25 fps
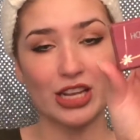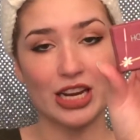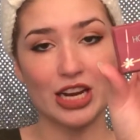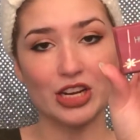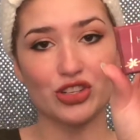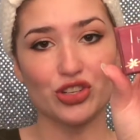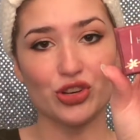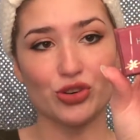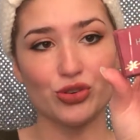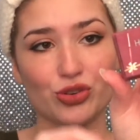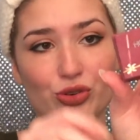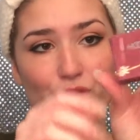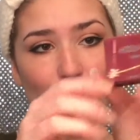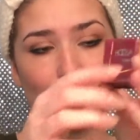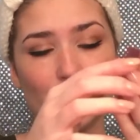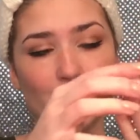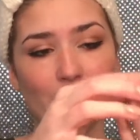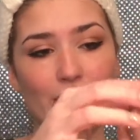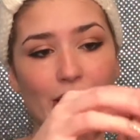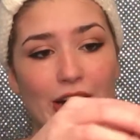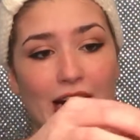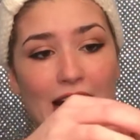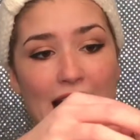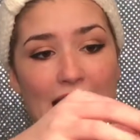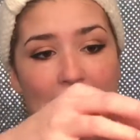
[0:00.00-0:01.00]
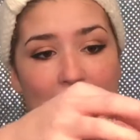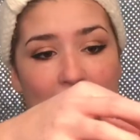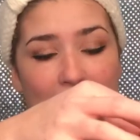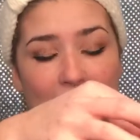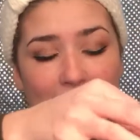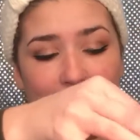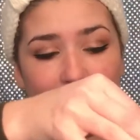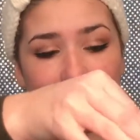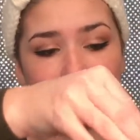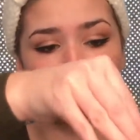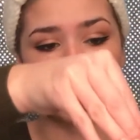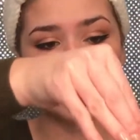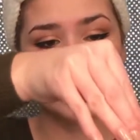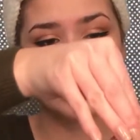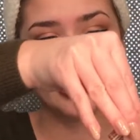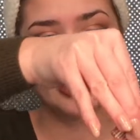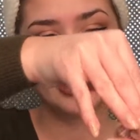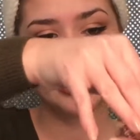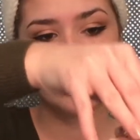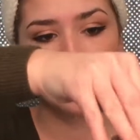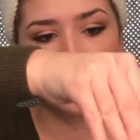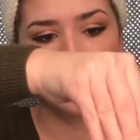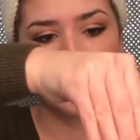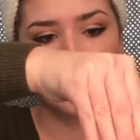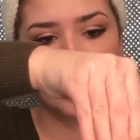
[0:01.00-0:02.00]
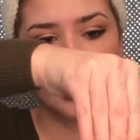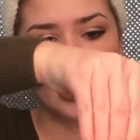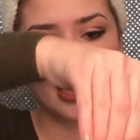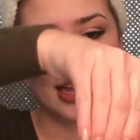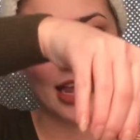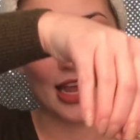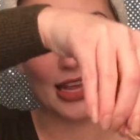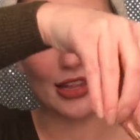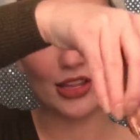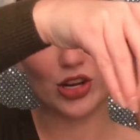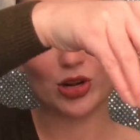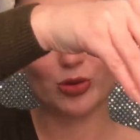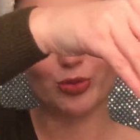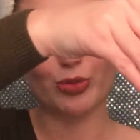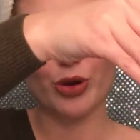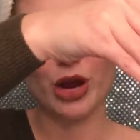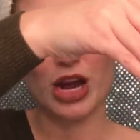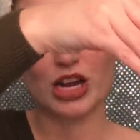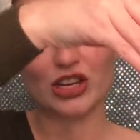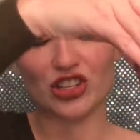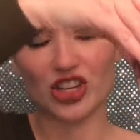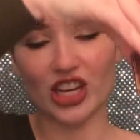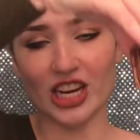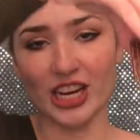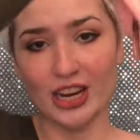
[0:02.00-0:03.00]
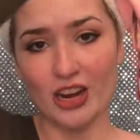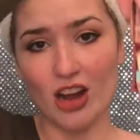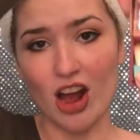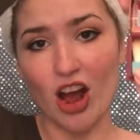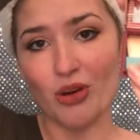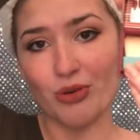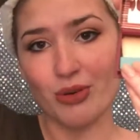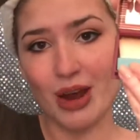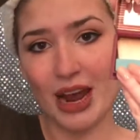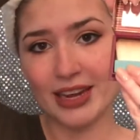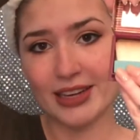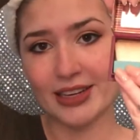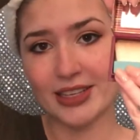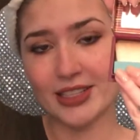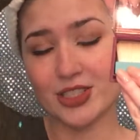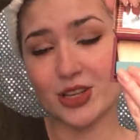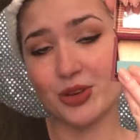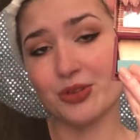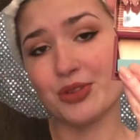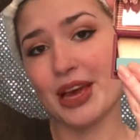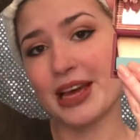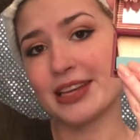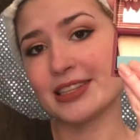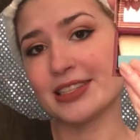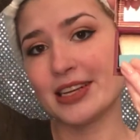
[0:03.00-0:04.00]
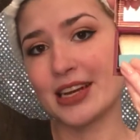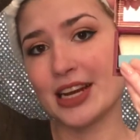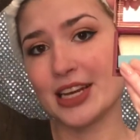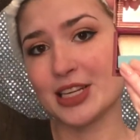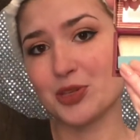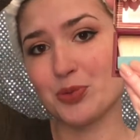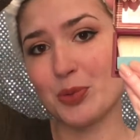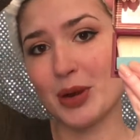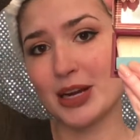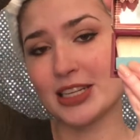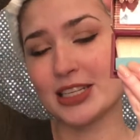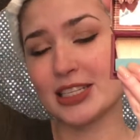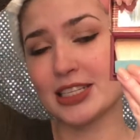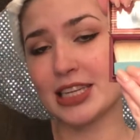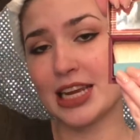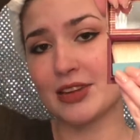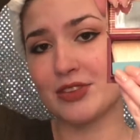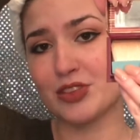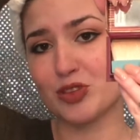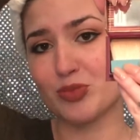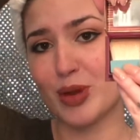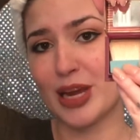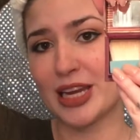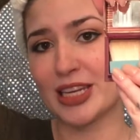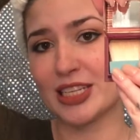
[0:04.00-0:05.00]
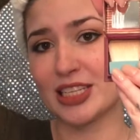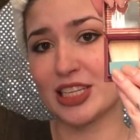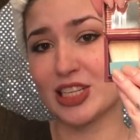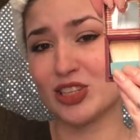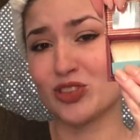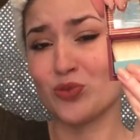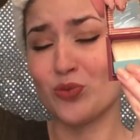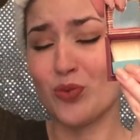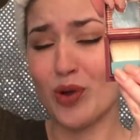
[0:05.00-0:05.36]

that I showed you earlier, it has a little brush in it already, so that's a nice way to save space as